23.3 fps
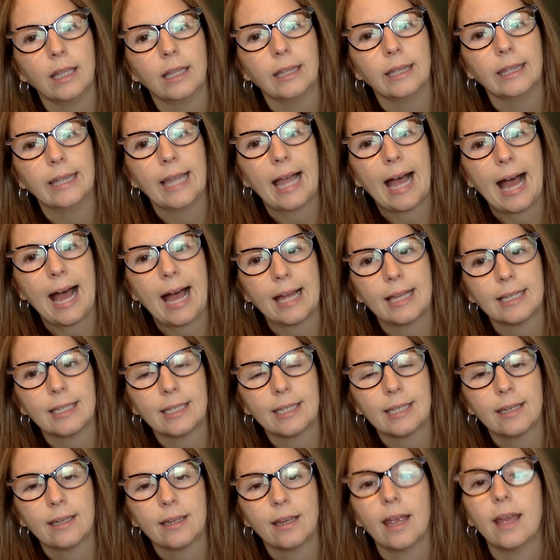
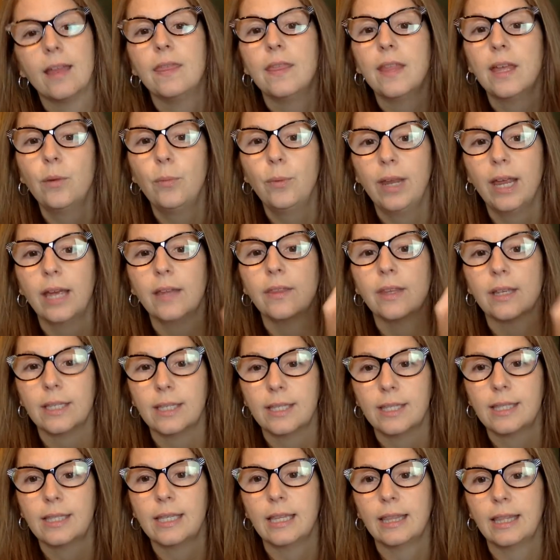lot, and then we add the
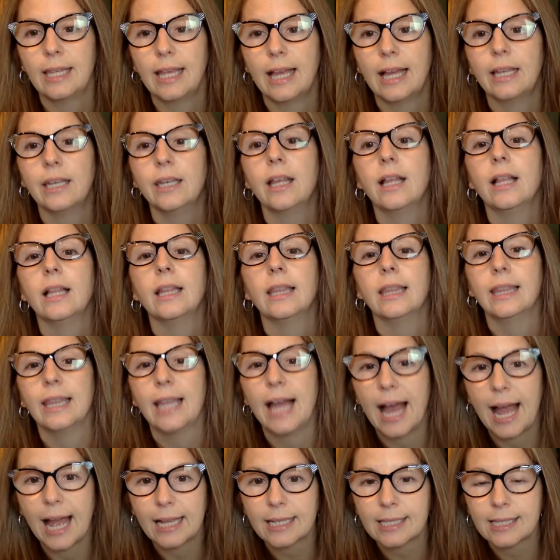S at the end,
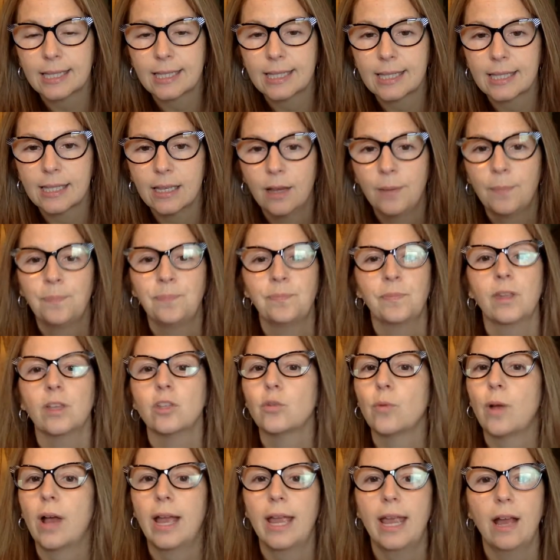lots.
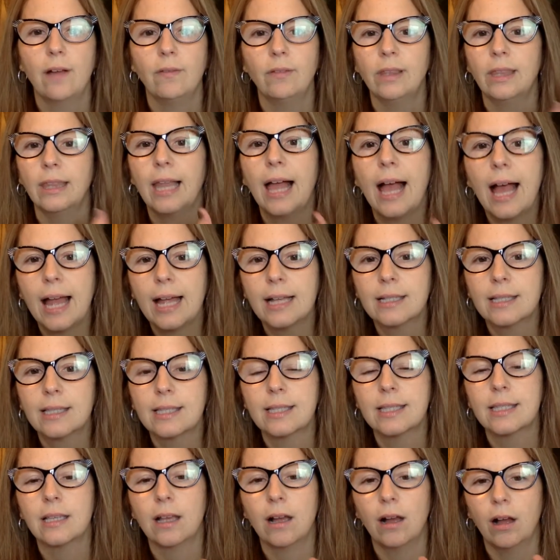So I have
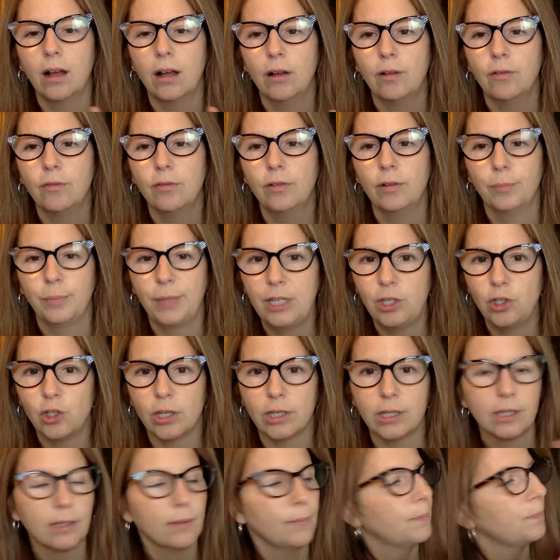lots of
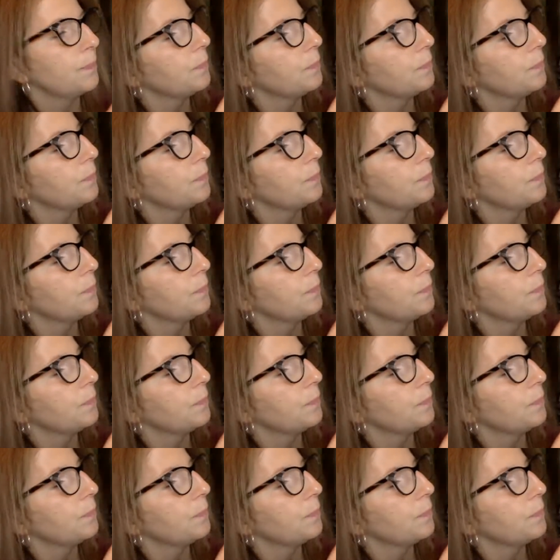peaches.